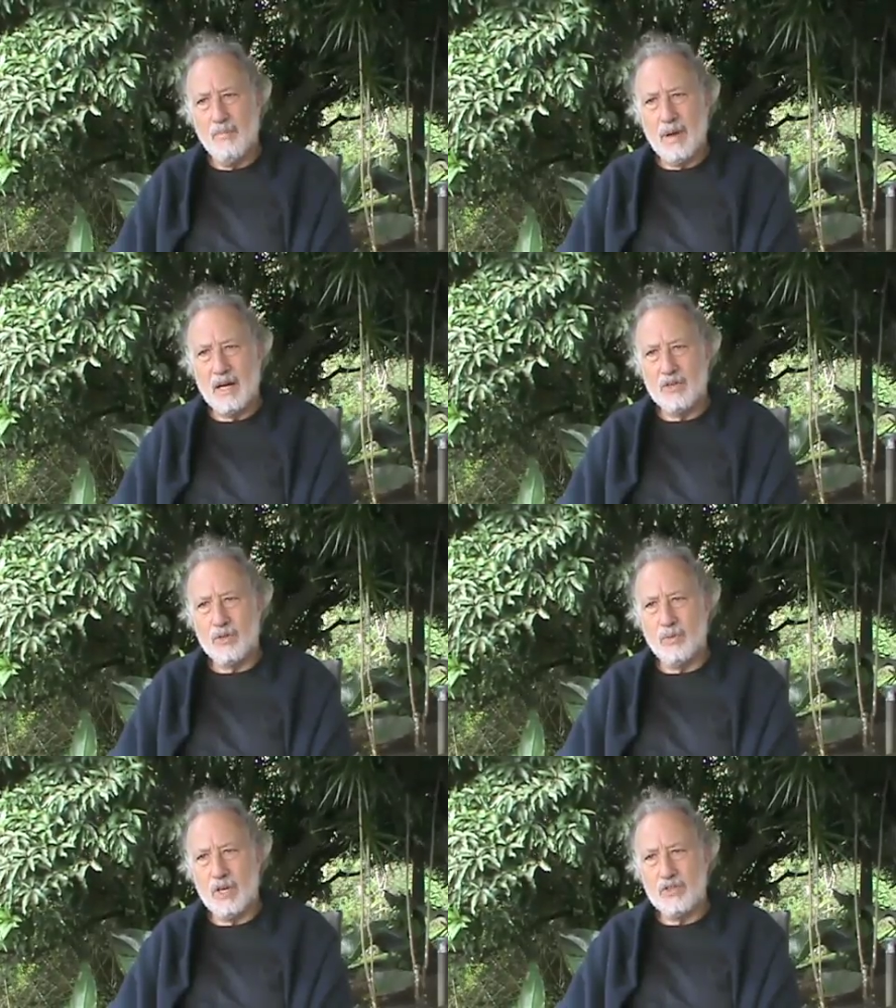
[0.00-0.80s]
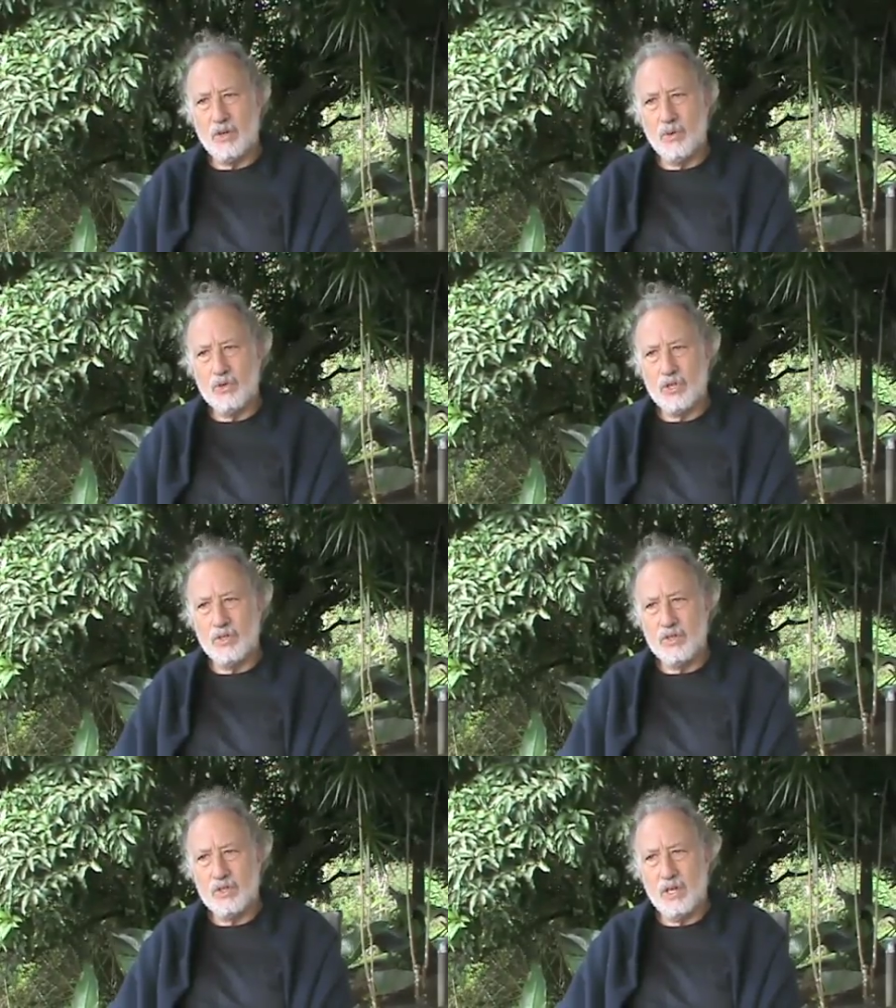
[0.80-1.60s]
marital
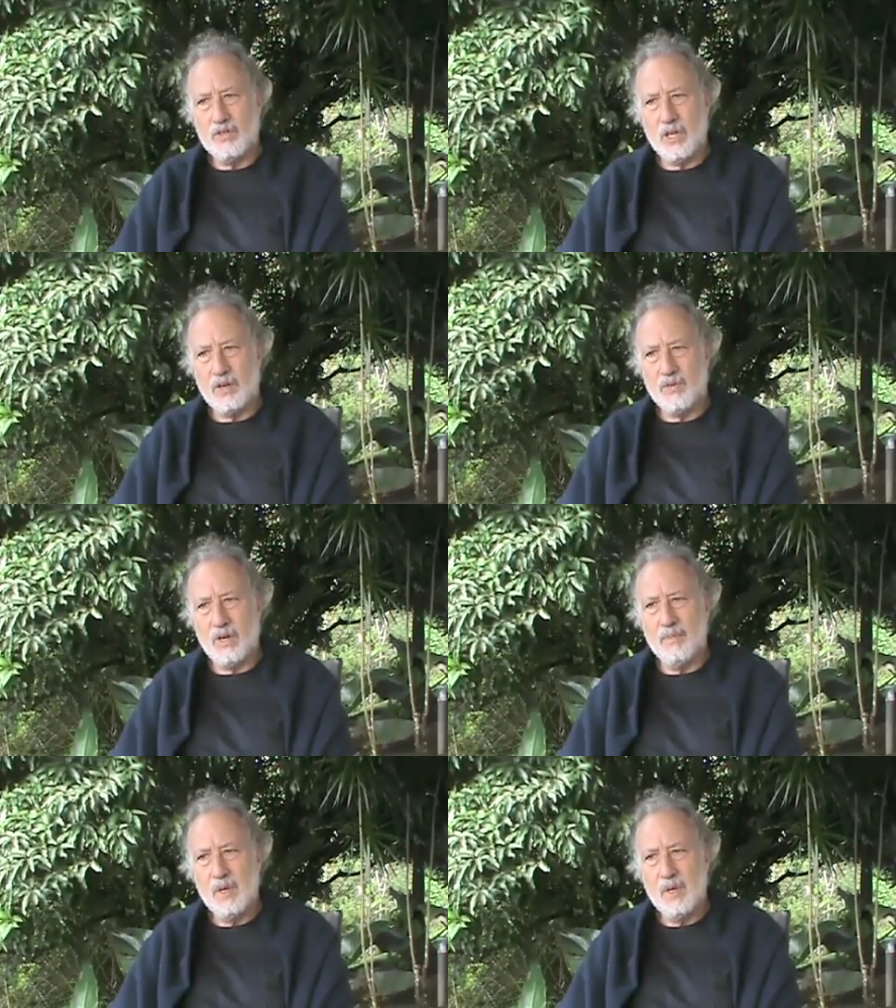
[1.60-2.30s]
resolutions, etc.